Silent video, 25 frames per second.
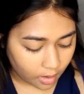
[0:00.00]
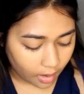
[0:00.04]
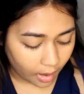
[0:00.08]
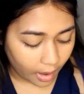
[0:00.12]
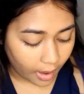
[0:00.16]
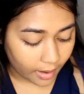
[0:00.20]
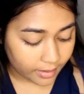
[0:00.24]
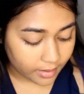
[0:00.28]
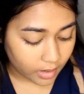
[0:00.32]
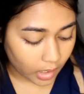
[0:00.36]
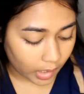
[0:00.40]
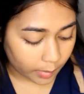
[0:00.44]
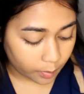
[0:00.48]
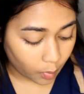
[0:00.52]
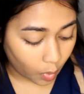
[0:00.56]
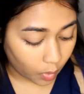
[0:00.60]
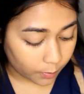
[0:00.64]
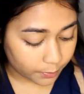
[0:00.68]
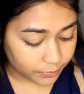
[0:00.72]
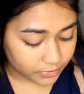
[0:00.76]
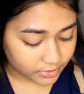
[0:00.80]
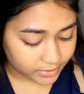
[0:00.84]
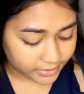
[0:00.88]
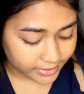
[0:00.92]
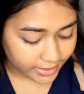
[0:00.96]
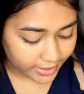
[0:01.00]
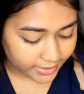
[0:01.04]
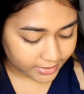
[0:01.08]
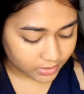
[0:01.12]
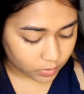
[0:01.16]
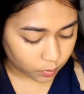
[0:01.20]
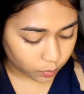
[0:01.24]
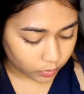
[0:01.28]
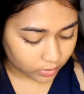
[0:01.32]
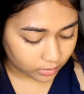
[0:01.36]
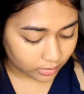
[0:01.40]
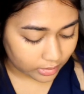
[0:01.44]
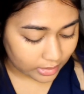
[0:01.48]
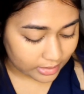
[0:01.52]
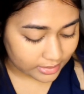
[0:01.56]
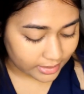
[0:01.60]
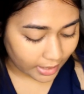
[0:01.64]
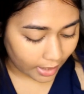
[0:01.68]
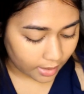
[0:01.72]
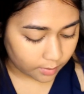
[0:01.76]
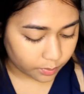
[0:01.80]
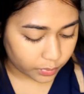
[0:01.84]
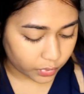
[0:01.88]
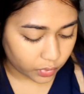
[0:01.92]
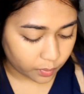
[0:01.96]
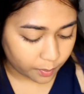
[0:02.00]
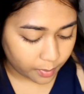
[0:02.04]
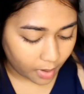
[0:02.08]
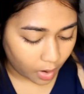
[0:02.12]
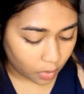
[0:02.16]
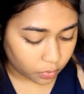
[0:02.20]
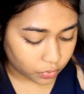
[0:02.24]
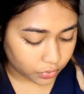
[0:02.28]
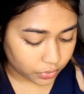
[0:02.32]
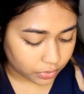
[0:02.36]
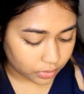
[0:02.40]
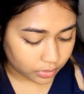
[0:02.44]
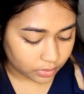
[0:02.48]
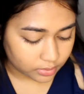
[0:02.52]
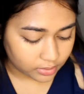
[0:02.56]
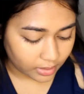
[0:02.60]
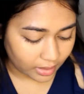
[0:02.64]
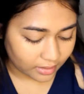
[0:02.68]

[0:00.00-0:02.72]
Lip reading: I am obsessed with these eyebrow powders.